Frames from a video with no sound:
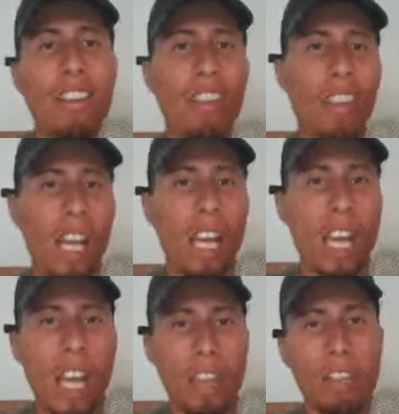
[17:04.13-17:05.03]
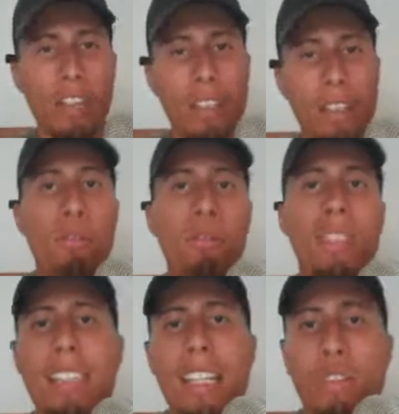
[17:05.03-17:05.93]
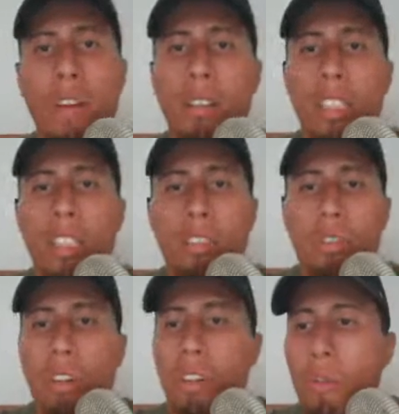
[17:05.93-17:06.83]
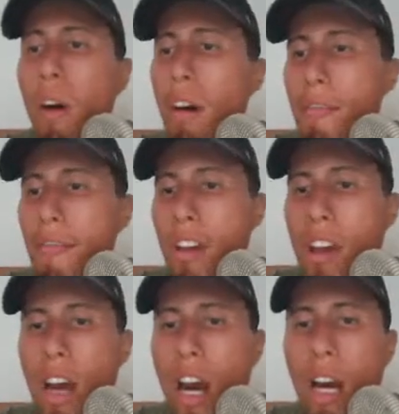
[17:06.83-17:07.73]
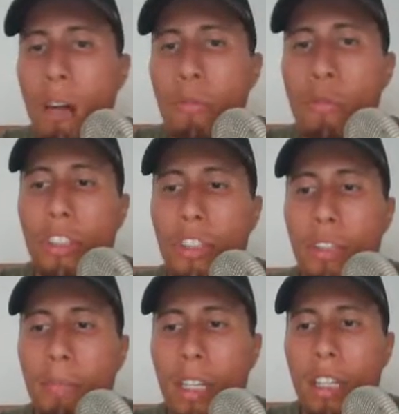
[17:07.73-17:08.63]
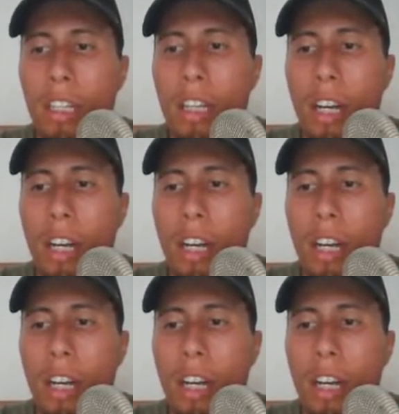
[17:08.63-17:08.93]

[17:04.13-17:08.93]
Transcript: thing. There's a 14-day trial to start you off, which has been